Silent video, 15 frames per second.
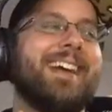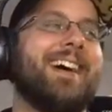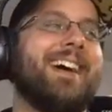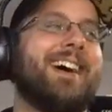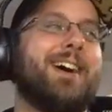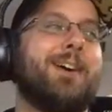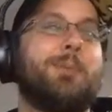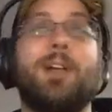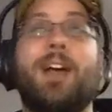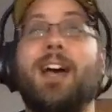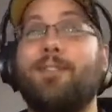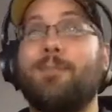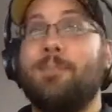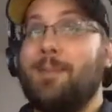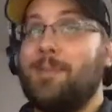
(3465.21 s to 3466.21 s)
We'll
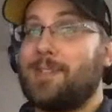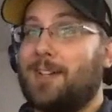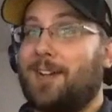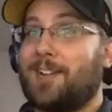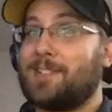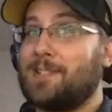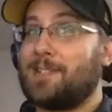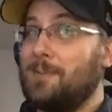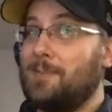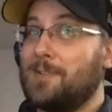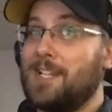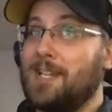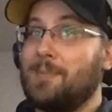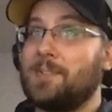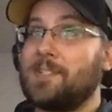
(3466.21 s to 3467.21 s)
have maybe talks in the remote
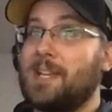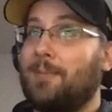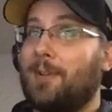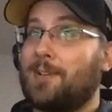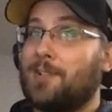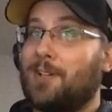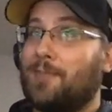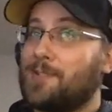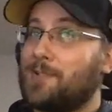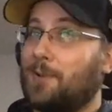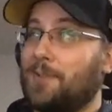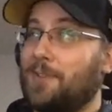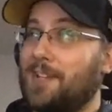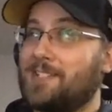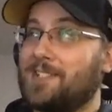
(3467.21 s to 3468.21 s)
tables. I'm not sure if this whole
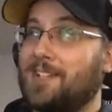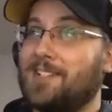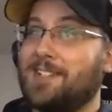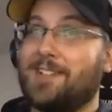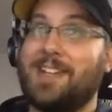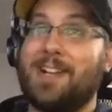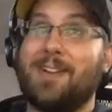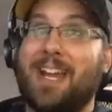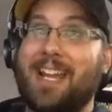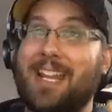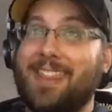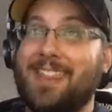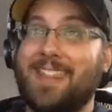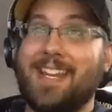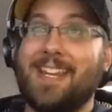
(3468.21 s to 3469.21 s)
thing is going to shut down. I
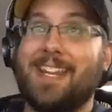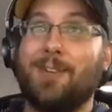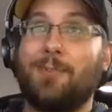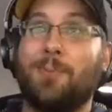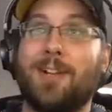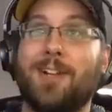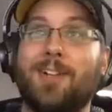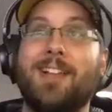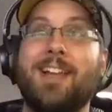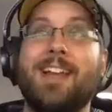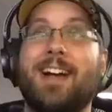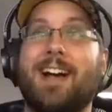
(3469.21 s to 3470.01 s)
think it will.